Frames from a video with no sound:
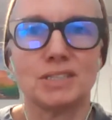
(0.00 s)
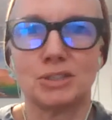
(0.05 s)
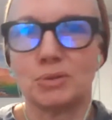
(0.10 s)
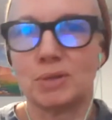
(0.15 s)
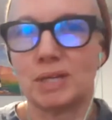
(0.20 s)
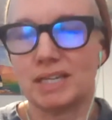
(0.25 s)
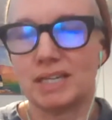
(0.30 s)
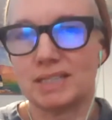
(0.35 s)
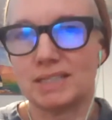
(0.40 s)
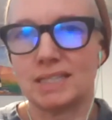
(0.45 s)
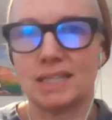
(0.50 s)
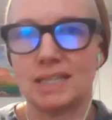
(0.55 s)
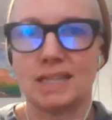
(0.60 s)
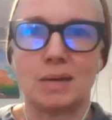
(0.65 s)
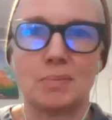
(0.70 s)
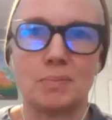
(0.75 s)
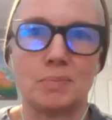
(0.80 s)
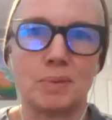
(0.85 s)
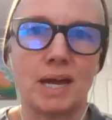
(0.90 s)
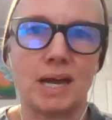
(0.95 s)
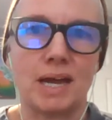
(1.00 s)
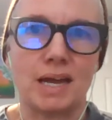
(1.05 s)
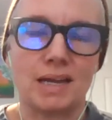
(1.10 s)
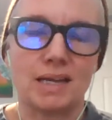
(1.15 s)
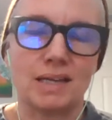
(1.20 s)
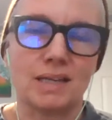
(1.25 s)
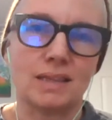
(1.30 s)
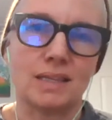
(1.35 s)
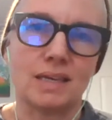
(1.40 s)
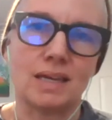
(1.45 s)
you can't take that
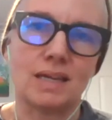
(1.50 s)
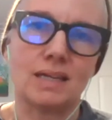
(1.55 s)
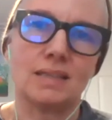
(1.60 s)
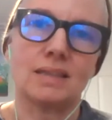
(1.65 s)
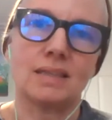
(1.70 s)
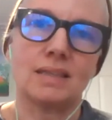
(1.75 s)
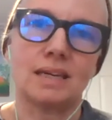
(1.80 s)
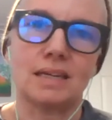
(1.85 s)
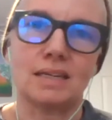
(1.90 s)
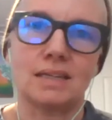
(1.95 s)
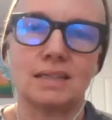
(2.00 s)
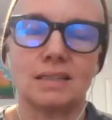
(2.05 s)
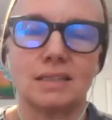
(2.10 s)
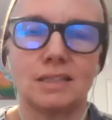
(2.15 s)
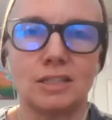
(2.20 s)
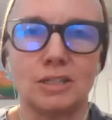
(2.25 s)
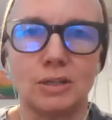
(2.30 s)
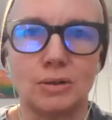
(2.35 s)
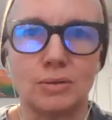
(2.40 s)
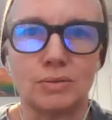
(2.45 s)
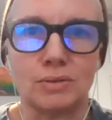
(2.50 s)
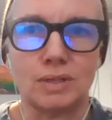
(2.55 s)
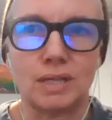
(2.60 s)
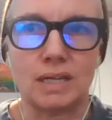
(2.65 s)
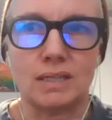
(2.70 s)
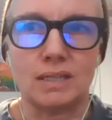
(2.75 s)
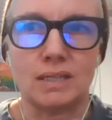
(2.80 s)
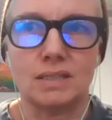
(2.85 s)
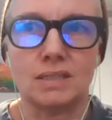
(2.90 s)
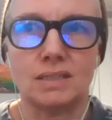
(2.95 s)
back, and that
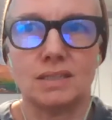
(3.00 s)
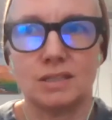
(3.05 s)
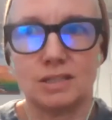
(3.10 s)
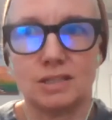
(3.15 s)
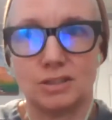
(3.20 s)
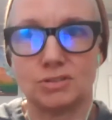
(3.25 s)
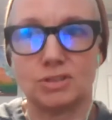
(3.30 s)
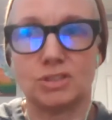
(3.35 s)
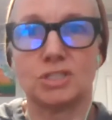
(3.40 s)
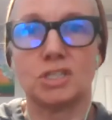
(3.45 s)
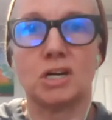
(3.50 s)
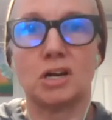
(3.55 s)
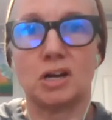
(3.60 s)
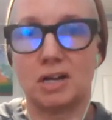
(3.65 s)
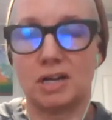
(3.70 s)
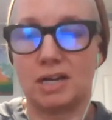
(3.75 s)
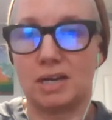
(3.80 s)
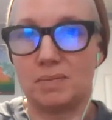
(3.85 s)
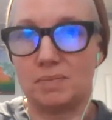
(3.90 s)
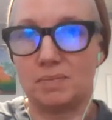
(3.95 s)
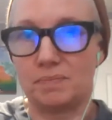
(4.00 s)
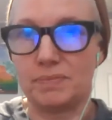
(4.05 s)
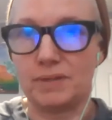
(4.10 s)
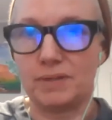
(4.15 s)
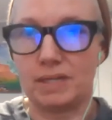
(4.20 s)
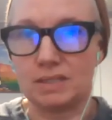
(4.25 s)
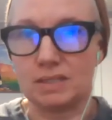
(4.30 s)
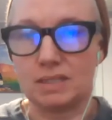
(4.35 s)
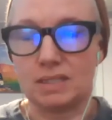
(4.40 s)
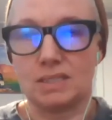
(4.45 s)
there's time
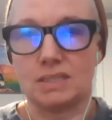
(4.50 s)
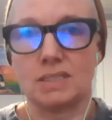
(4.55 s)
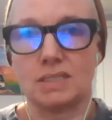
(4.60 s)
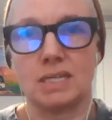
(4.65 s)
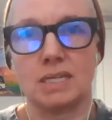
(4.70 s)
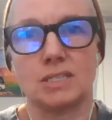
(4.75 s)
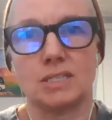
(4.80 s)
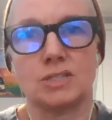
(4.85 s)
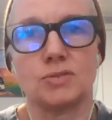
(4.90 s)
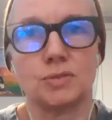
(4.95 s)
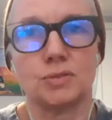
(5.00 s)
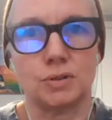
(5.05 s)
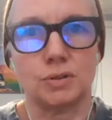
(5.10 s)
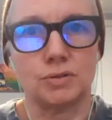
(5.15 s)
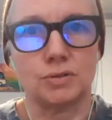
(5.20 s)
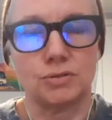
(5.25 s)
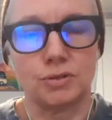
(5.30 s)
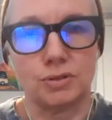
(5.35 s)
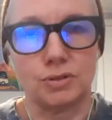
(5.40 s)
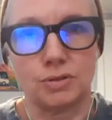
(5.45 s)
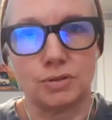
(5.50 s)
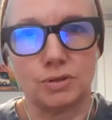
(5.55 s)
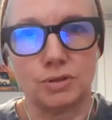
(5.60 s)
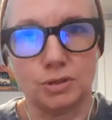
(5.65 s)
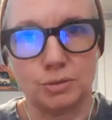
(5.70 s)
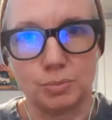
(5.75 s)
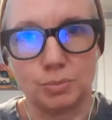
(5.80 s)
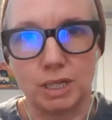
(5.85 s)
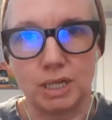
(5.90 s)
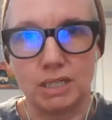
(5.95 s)
that it takes for
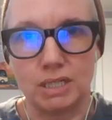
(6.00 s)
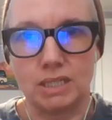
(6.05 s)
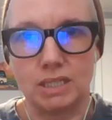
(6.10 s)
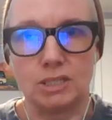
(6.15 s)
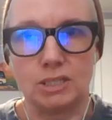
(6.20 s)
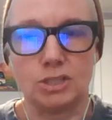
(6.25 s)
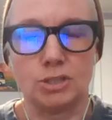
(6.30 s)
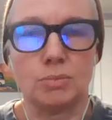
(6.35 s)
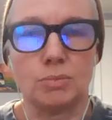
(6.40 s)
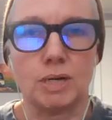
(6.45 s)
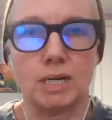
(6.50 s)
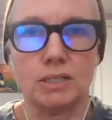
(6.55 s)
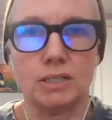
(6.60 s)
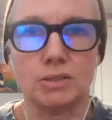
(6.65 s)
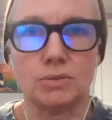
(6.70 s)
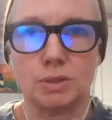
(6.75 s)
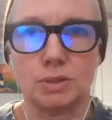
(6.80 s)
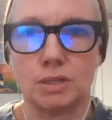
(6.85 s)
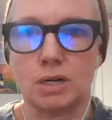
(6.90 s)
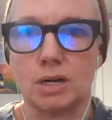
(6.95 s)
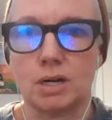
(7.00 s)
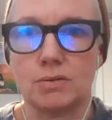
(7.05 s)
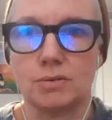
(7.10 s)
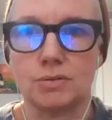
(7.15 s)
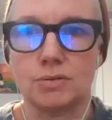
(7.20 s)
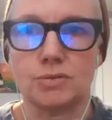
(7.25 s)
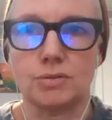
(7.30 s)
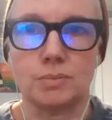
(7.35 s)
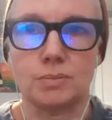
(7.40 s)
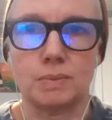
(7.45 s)
your body and your mind to
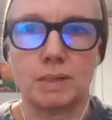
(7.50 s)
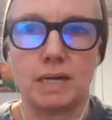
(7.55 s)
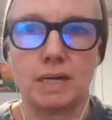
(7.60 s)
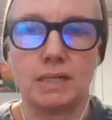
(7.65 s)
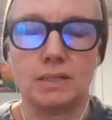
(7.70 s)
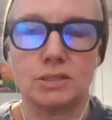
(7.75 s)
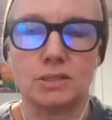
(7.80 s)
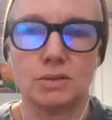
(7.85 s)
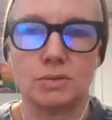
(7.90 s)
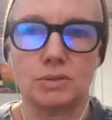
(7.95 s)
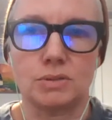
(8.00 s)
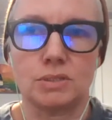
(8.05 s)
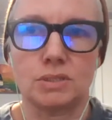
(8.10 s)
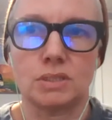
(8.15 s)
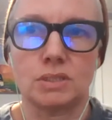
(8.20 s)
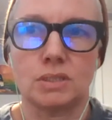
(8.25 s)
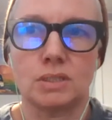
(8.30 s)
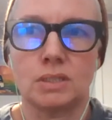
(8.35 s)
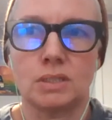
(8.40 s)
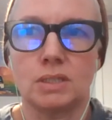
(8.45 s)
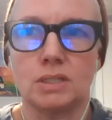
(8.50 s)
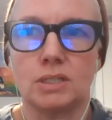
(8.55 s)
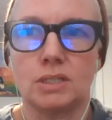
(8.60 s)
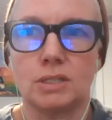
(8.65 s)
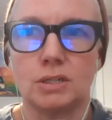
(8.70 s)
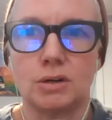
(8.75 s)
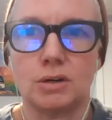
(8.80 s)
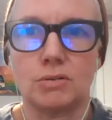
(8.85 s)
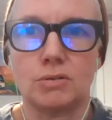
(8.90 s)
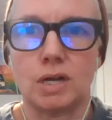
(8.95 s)
recover from that. So it's
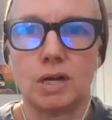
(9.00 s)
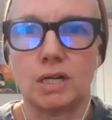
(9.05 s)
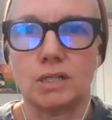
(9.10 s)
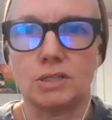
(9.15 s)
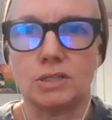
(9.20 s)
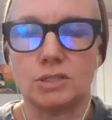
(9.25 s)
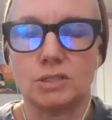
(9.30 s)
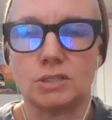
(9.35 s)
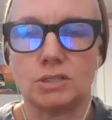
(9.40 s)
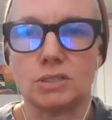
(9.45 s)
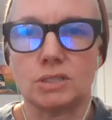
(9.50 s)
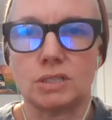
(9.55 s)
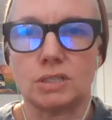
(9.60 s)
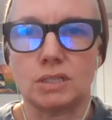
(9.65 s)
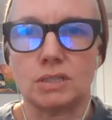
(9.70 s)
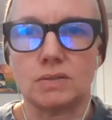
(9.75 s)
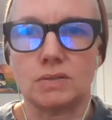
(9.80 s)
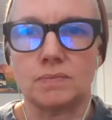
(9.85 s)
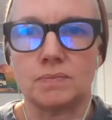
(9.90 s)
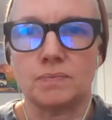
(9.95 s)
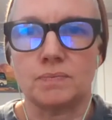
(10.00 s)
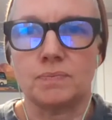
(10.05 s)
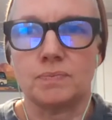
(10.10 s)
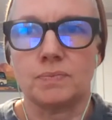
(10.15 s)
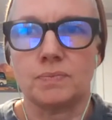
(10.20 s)
not just a